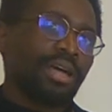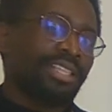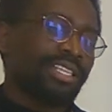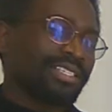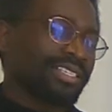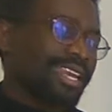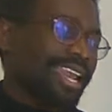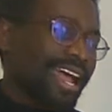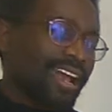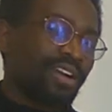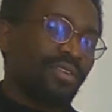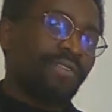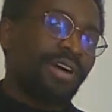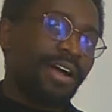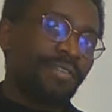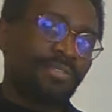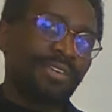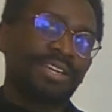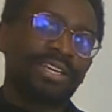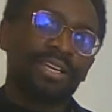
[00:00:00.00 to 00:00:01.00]
There's a lack of
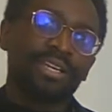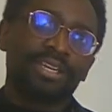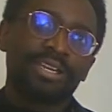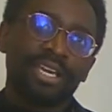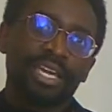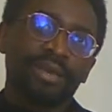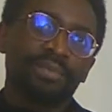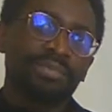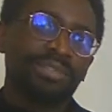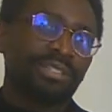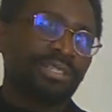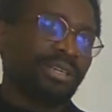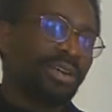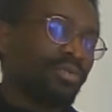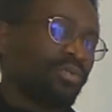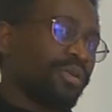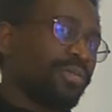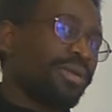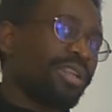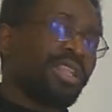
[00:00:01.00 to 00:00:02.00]
African games.
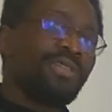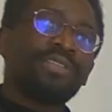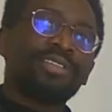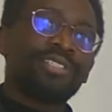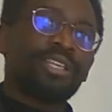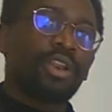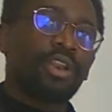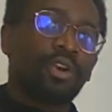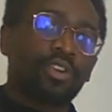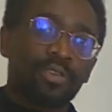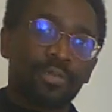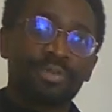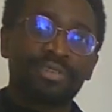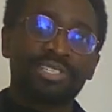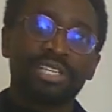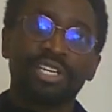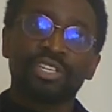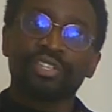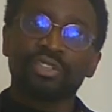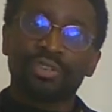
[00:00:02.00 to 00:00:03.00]
We believe there's a lot of
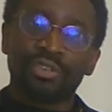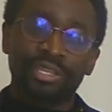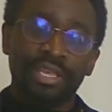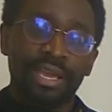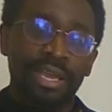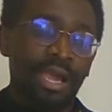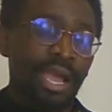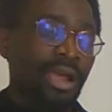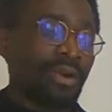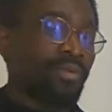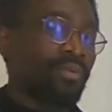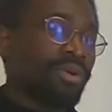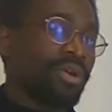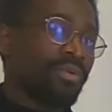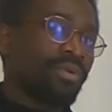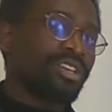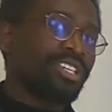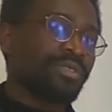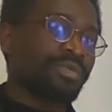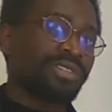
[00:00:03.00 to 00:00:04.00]
potential there, and we
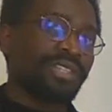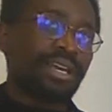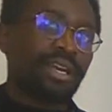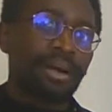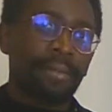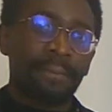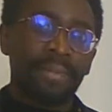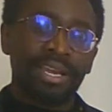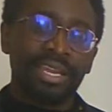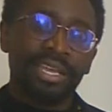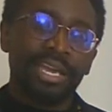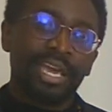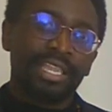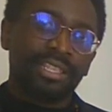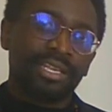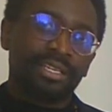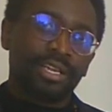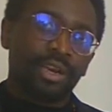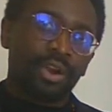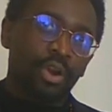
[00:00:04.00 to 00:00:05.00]
want to be the company
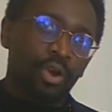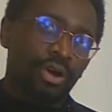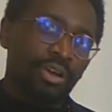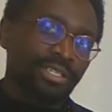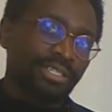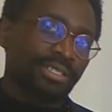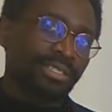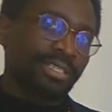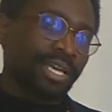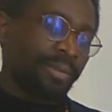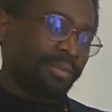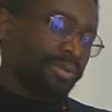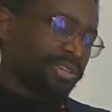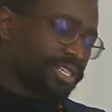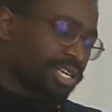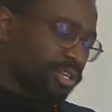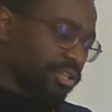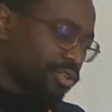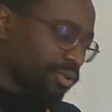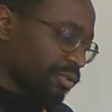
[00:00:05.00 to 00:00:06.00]
that unlocks that
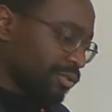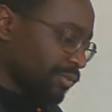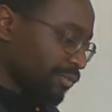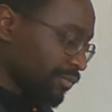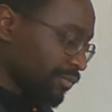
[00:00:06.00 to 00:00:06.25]
potential.